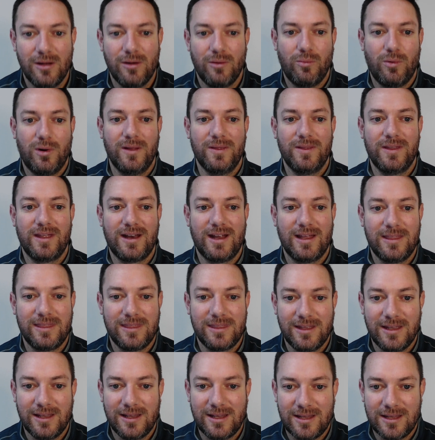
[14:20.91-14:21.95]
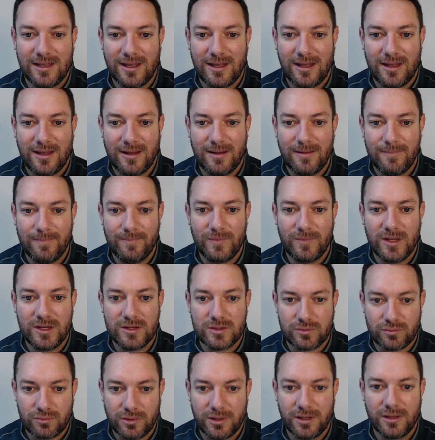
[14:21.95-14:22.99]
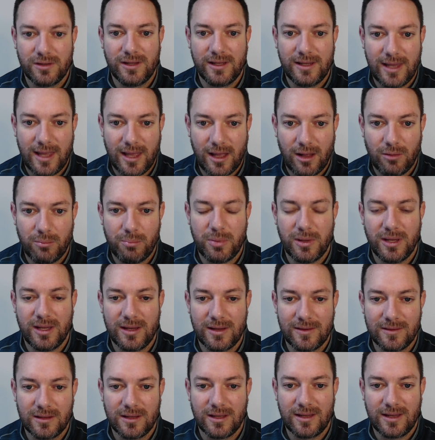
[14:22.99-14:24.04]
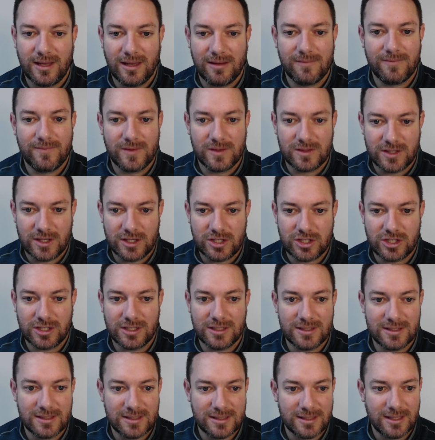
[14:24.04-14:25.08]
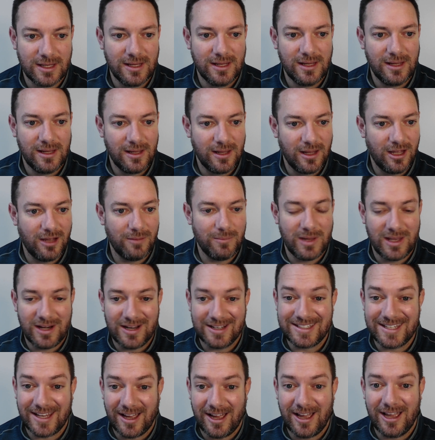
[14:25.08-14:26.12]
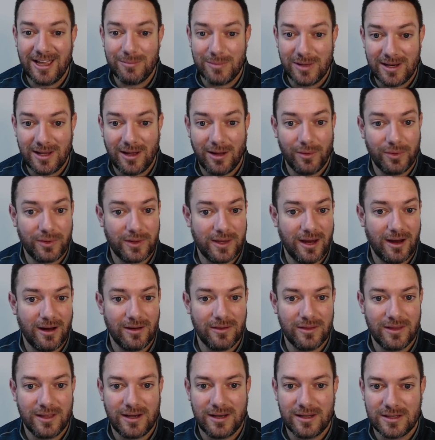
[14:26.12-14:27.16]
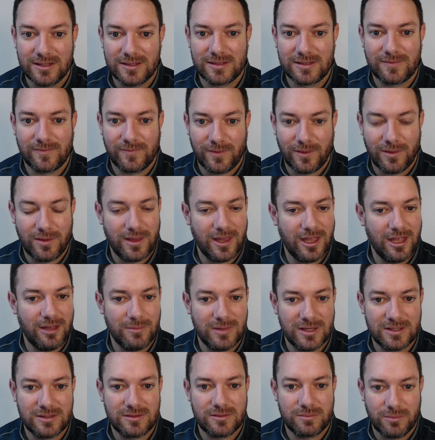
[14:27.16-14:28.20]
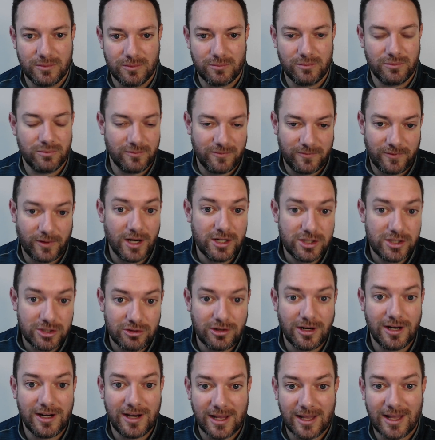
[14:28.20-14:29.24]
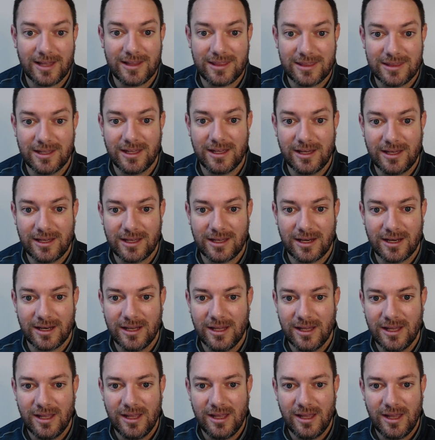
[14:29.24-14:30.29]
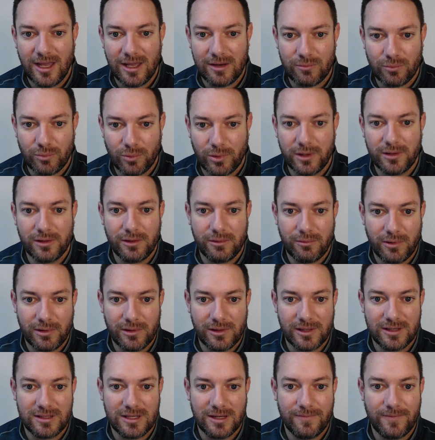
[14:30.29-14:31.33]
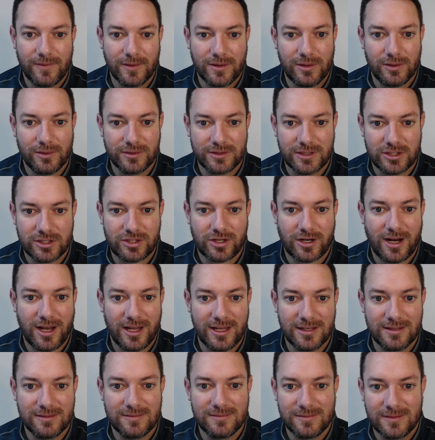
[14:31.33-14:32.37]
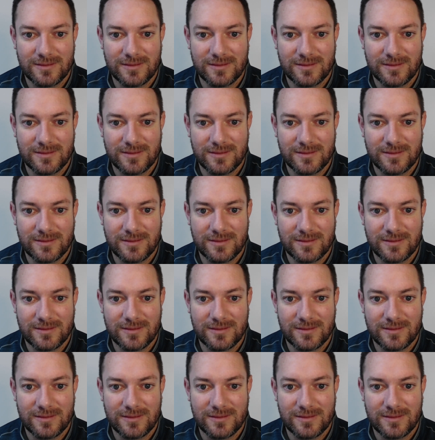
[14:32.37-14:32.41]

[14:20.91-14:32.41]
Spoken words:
One that I think is really helping, again, physicians, in a time in healthcare that is for them is frustrating, I think, and really really difficult to try and